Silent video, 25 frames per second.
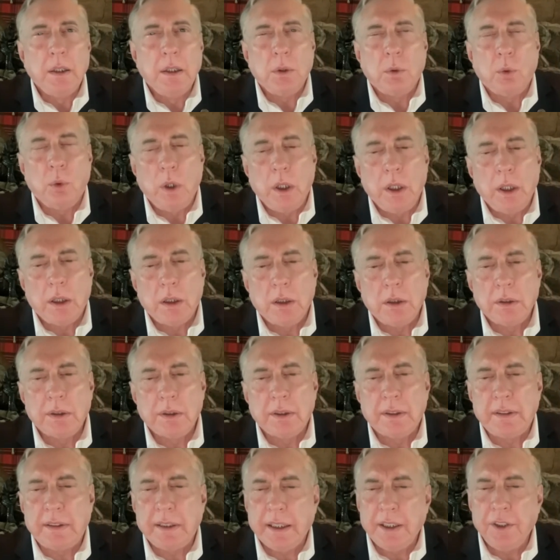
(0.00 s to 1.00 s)
well,
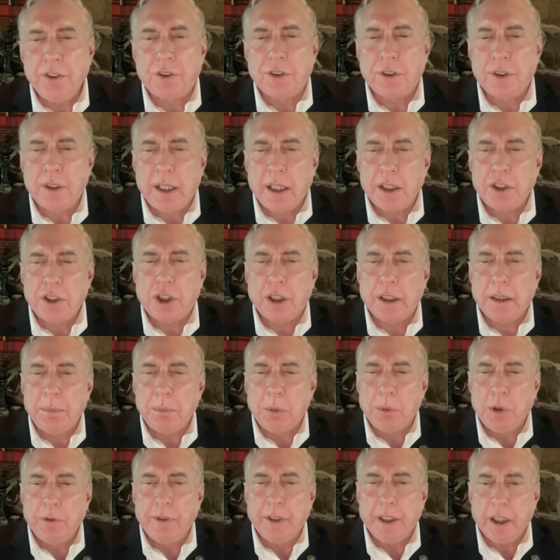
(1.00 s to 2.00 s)
things are actually
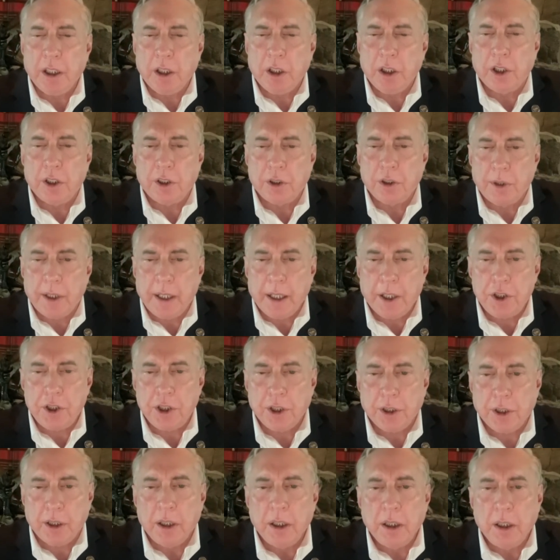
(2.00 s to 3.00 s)
moving in our direction.
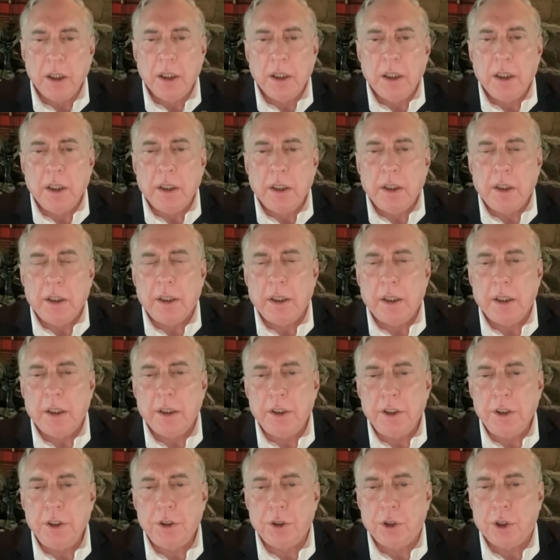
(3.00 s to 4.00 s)

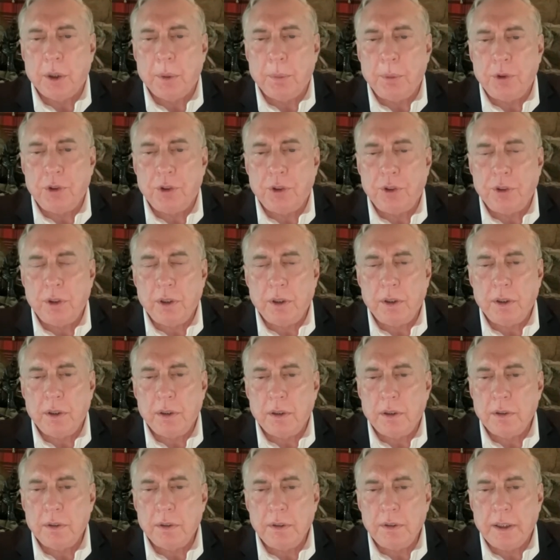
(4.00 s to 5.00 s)
Europe's
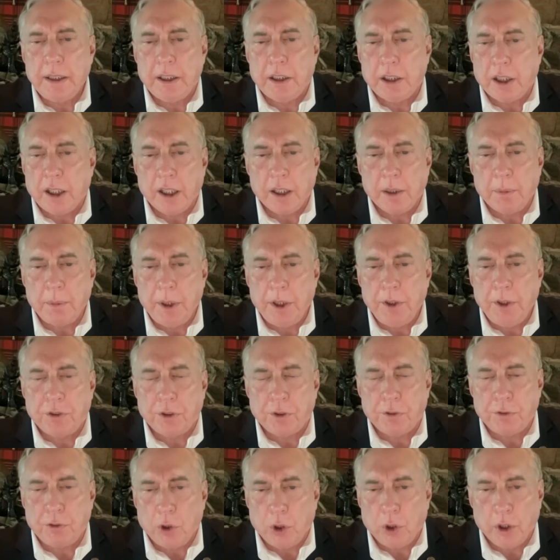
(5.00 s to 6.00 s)
economies
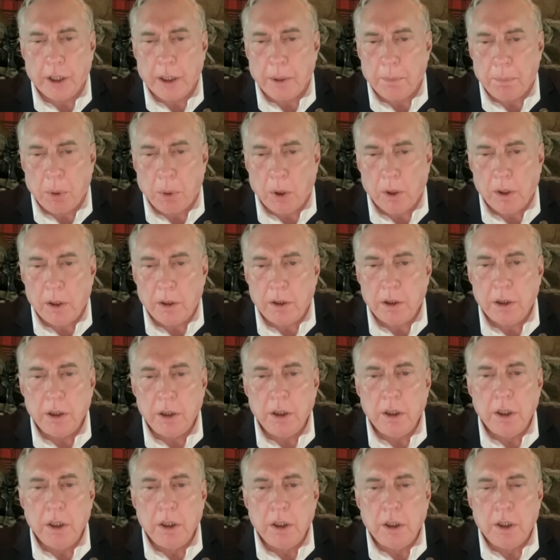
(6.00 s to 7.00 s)
are falling apart.
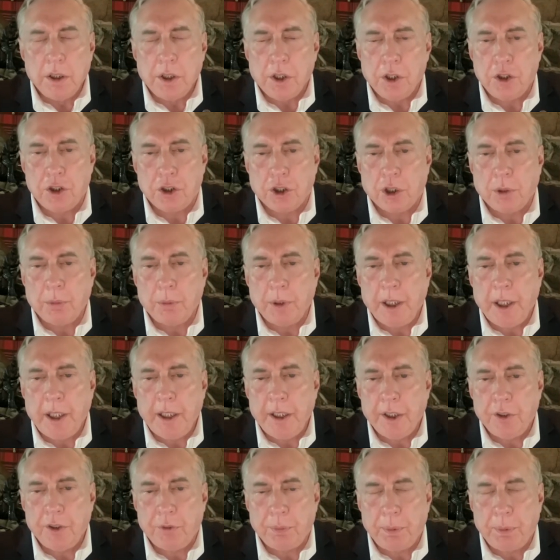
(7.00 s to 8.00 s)
Germany
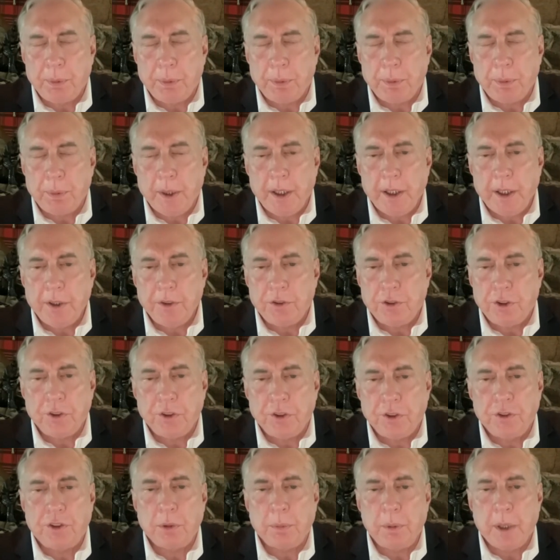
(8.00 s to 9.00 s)
is being
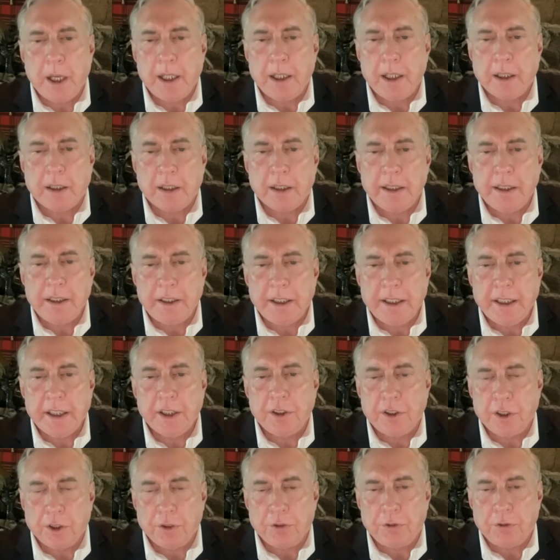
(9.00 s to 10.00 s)
systematically
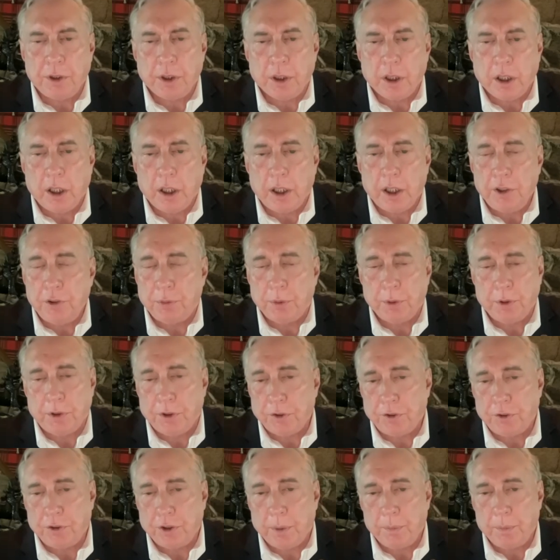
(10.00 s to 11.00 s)
deindustrialized, which
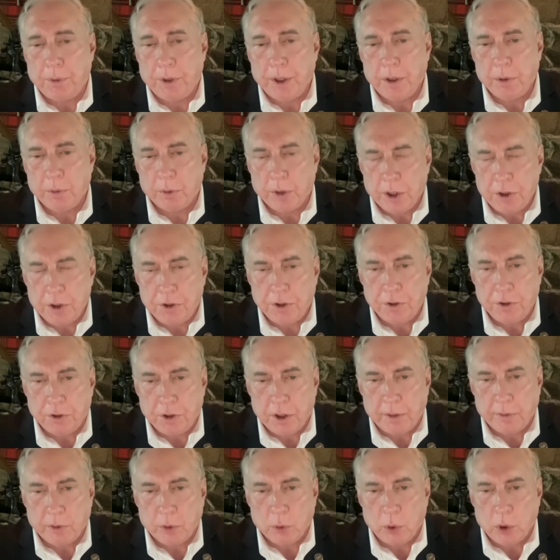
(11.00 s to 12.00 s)
is something the Russians
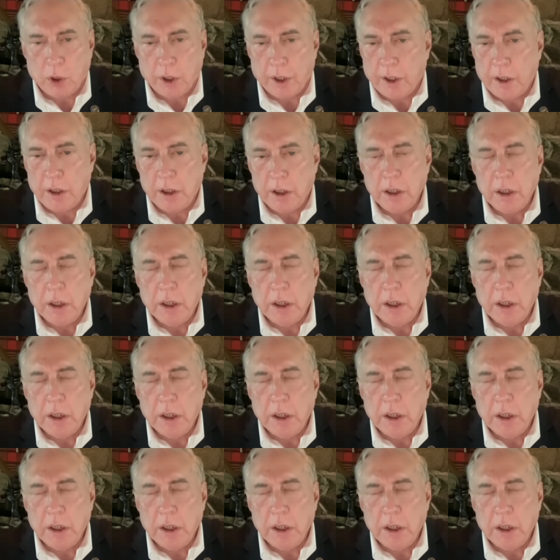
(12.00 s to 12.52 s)
never wanted.